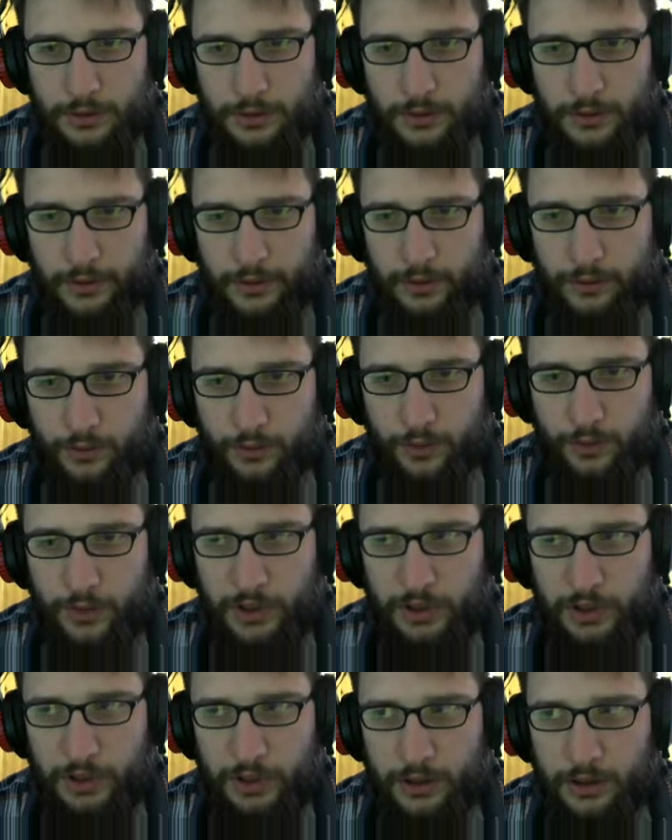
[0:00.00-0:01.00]
That would
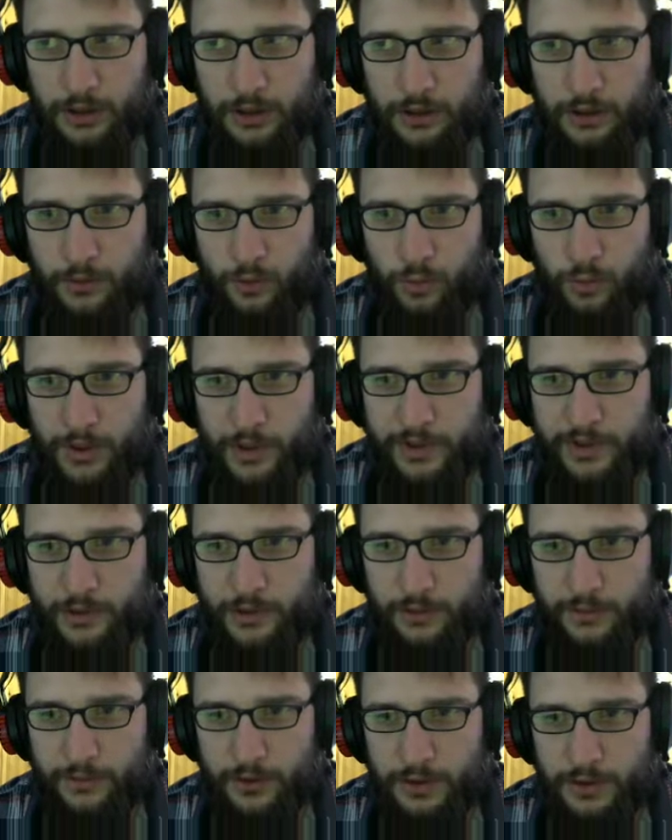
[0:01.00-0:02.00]
be a waste
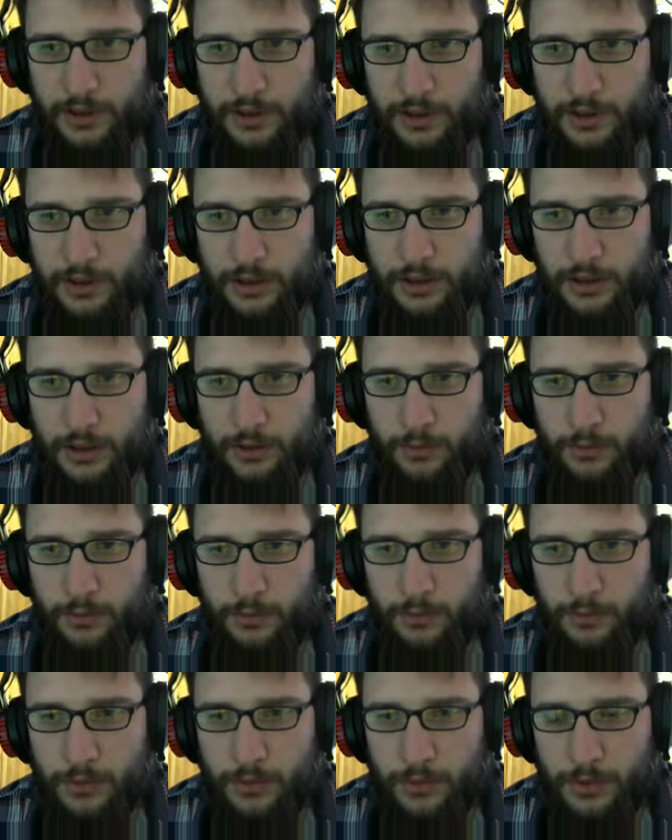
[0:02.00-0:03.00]
of time
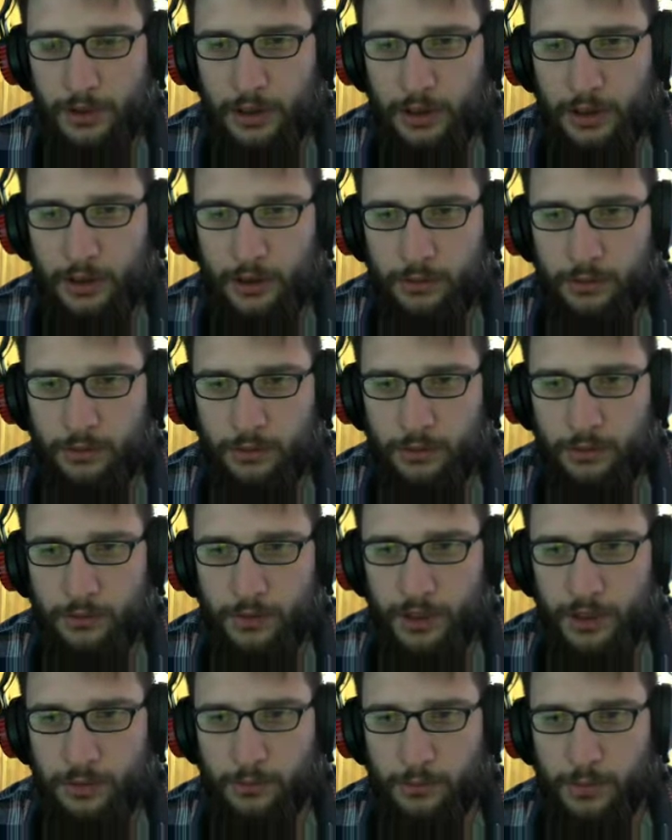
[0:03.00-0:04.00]
uh,
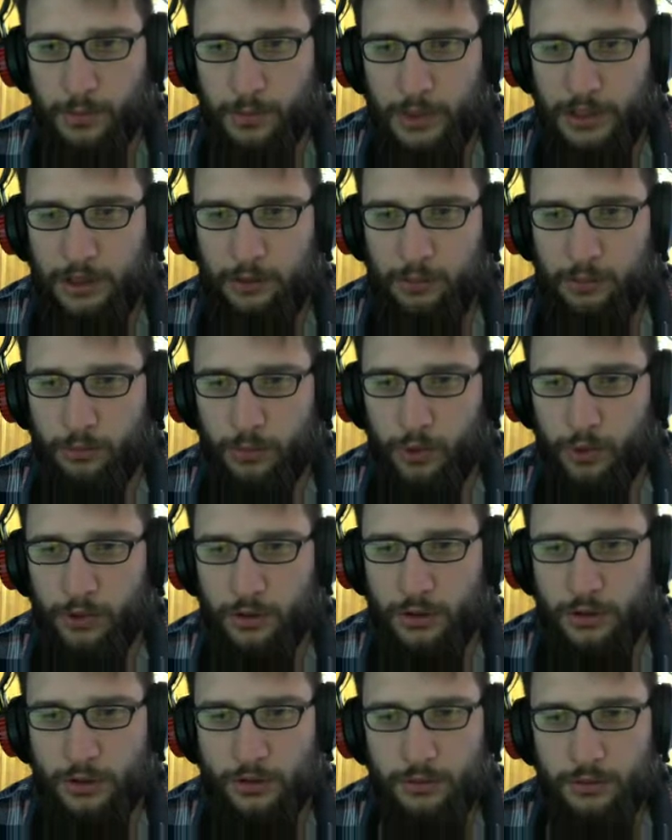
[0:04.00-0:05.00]
and money more.
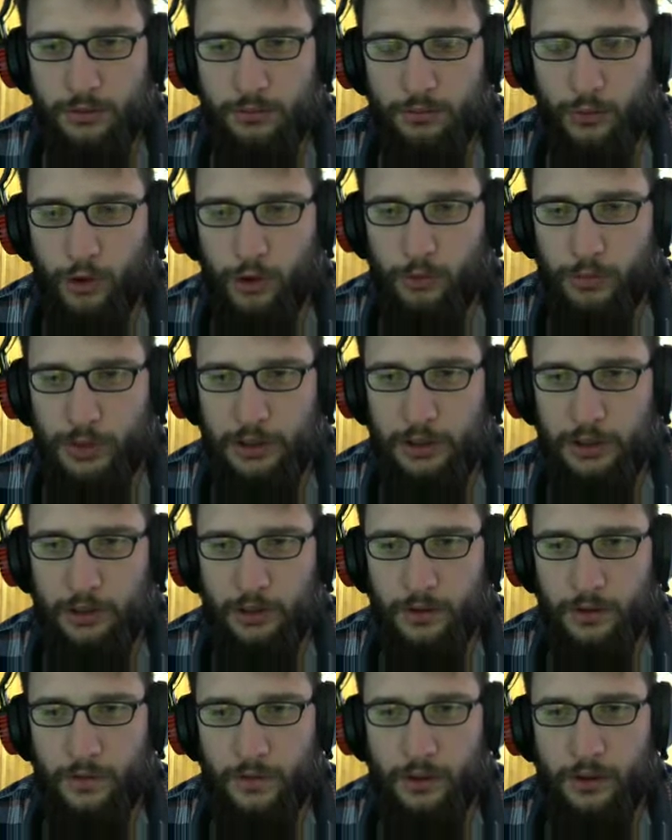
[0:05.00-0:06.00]
More money,
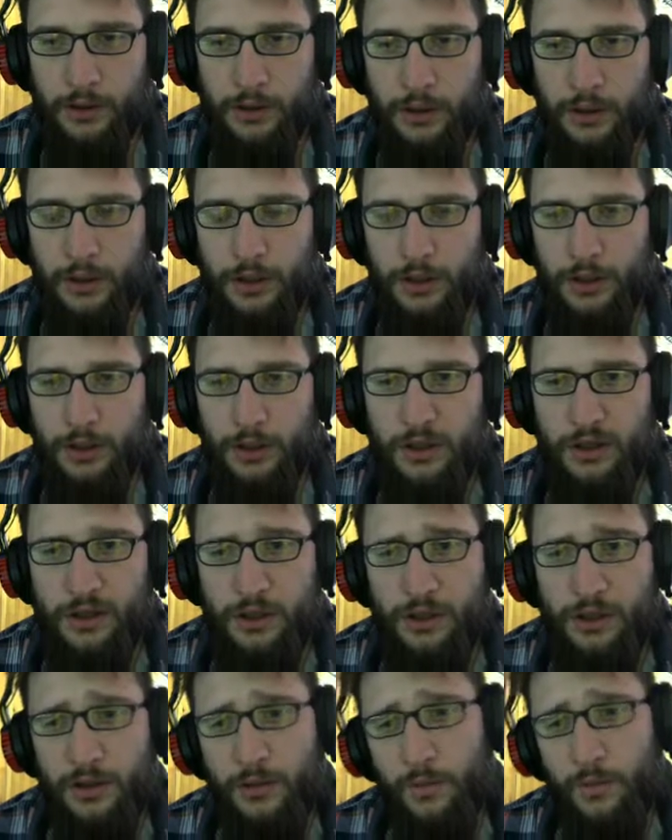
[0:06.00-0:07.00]
I think.
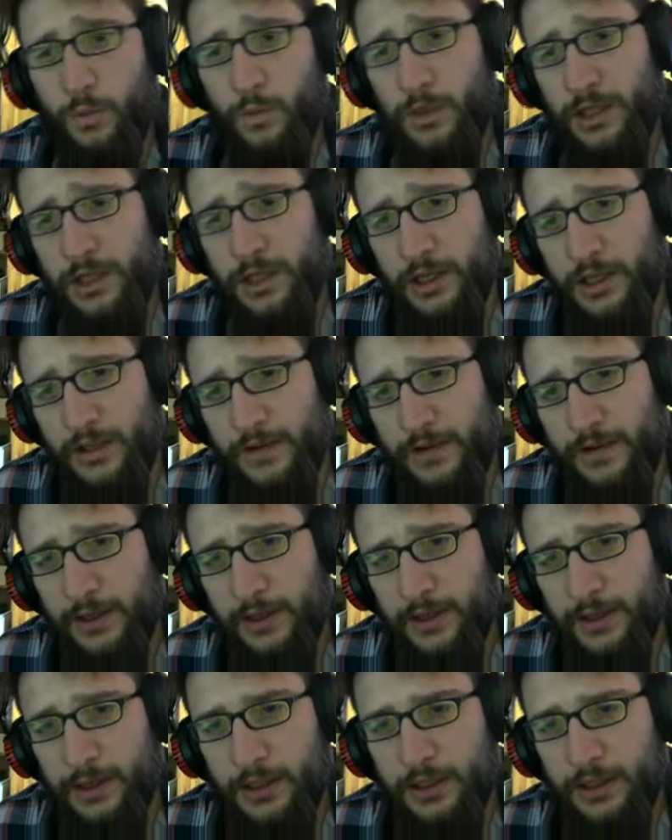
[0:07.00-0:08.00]
Well, there
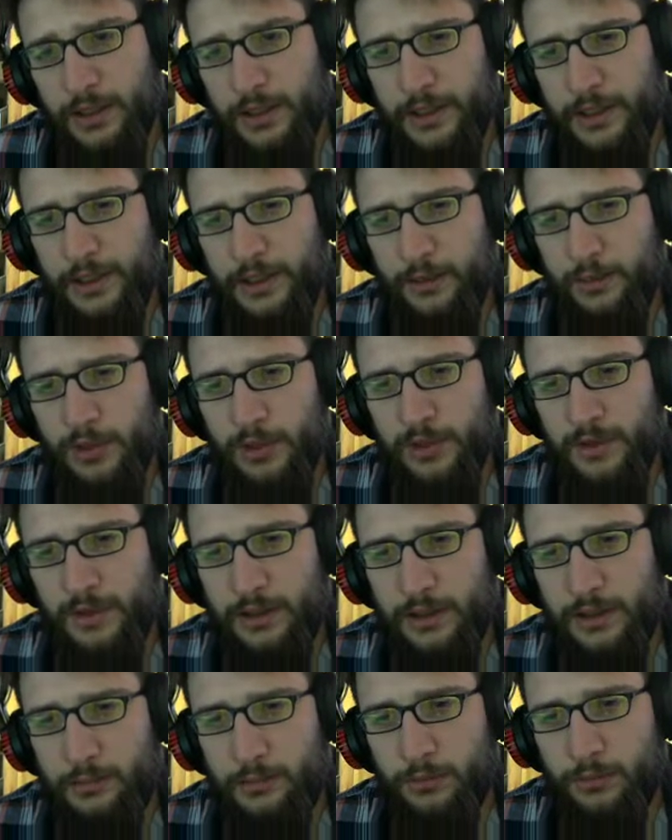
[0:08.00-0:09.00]
are enemies that
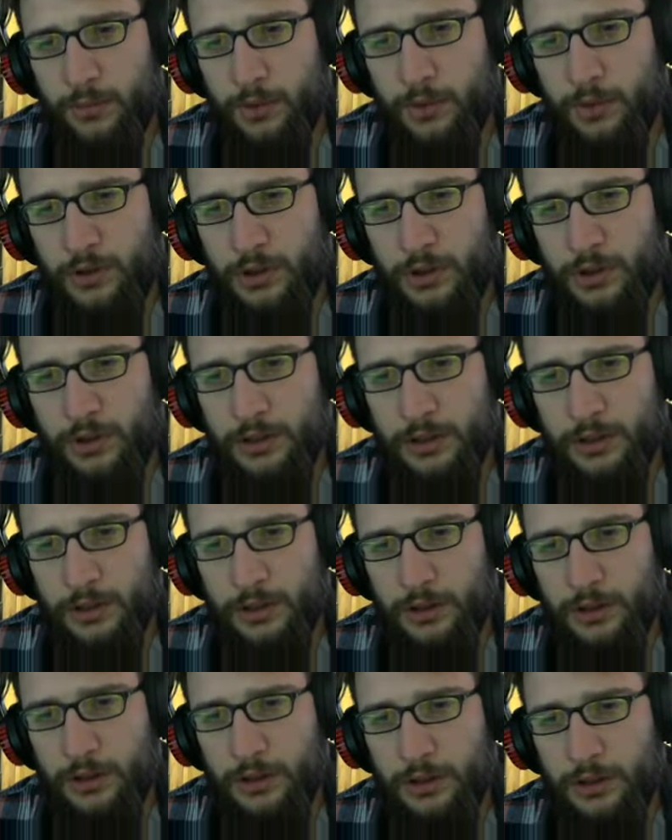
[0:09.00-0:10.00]
are more
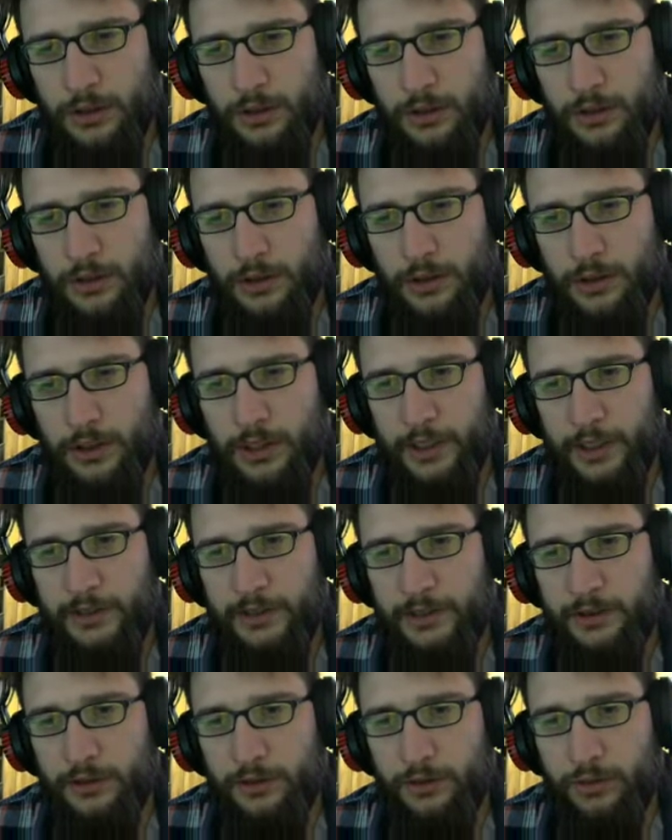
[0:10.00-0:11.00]

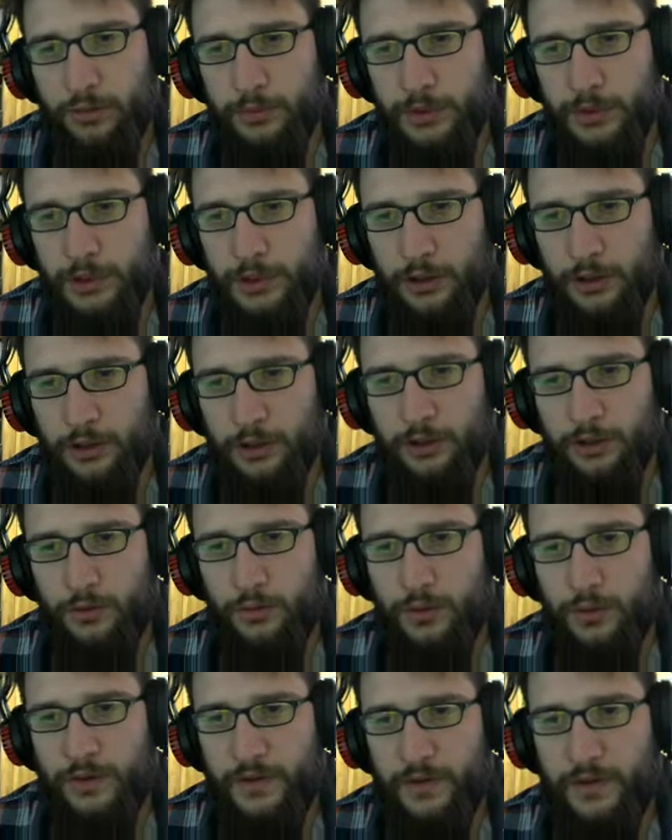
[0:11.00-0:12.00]
likely to be hurt
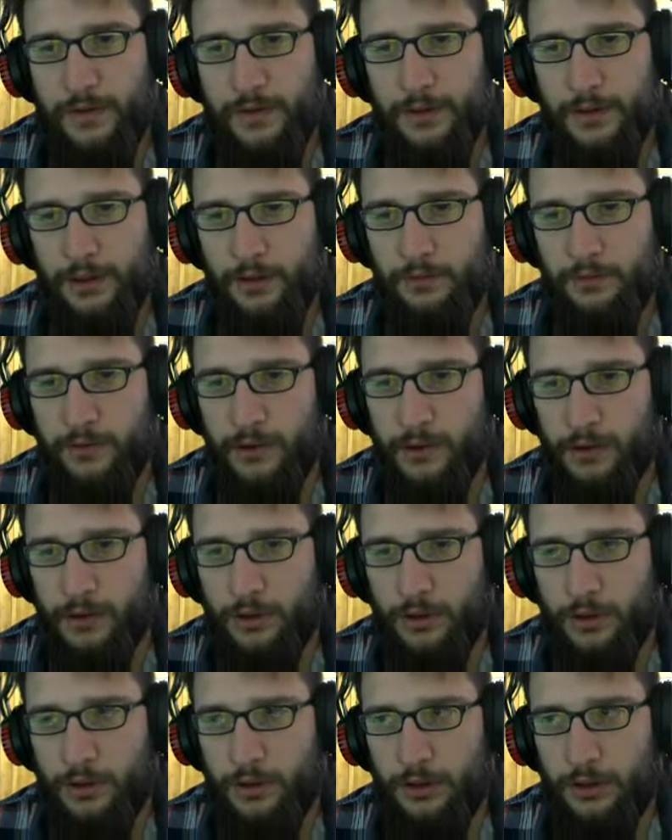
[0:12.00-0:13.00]
with silver.
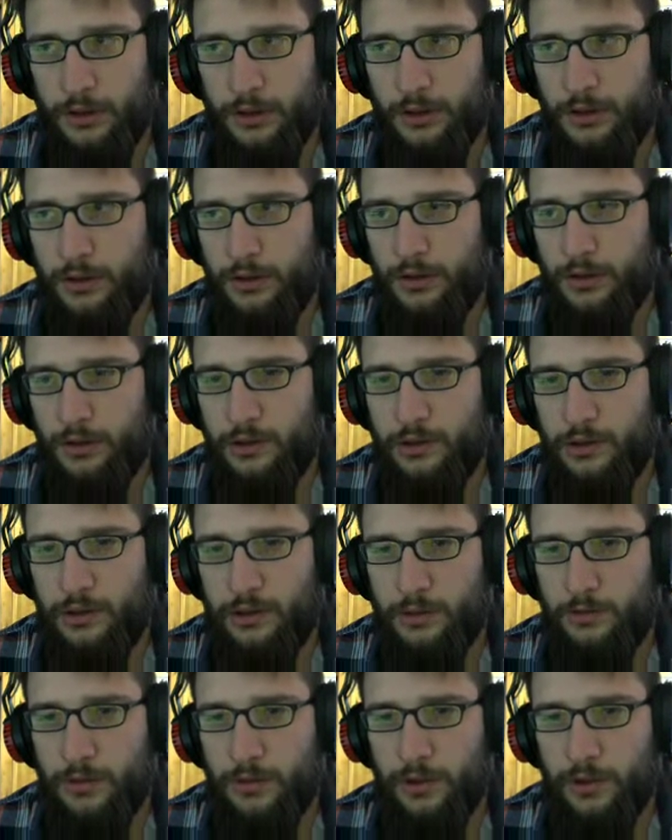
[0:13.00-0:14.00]

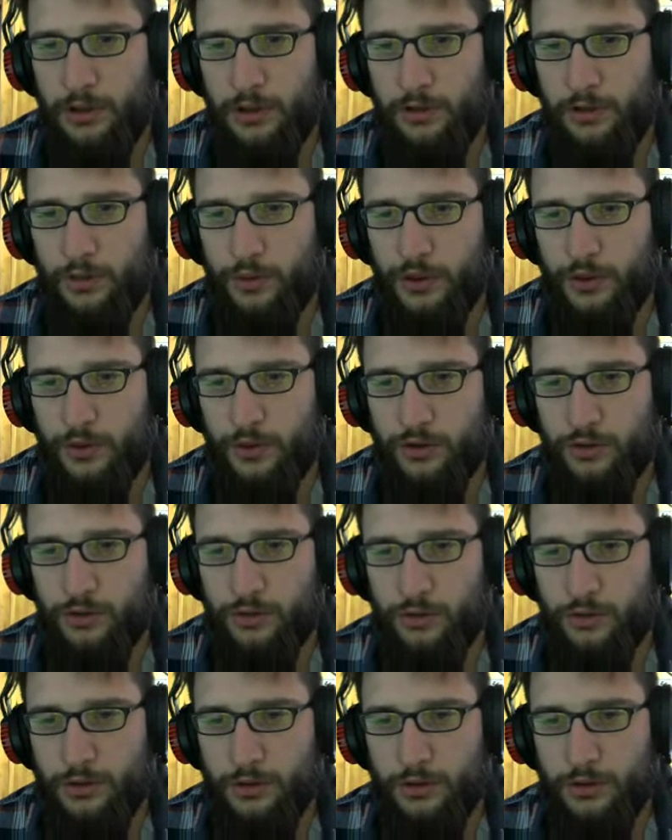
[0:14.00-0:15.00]
Not quite
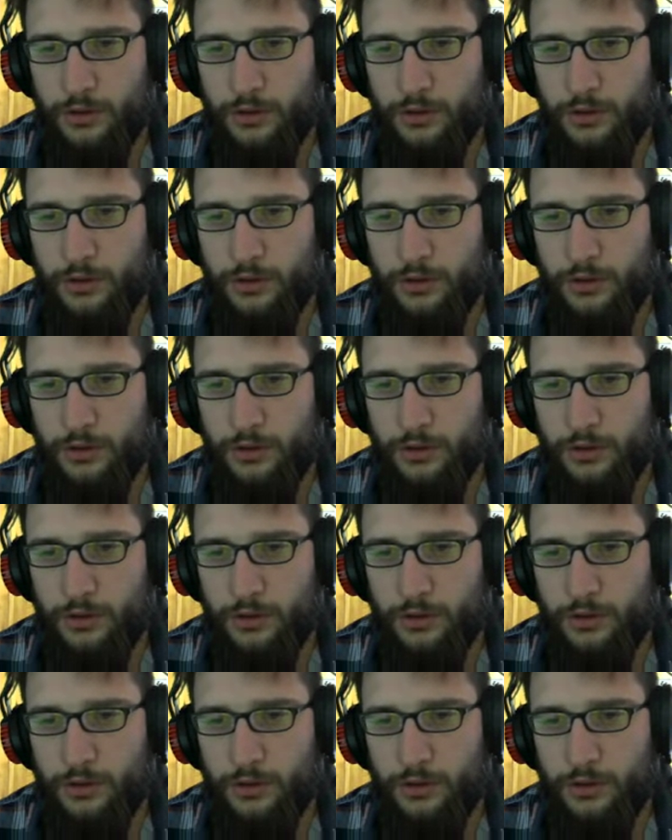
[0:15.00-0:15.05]
sure.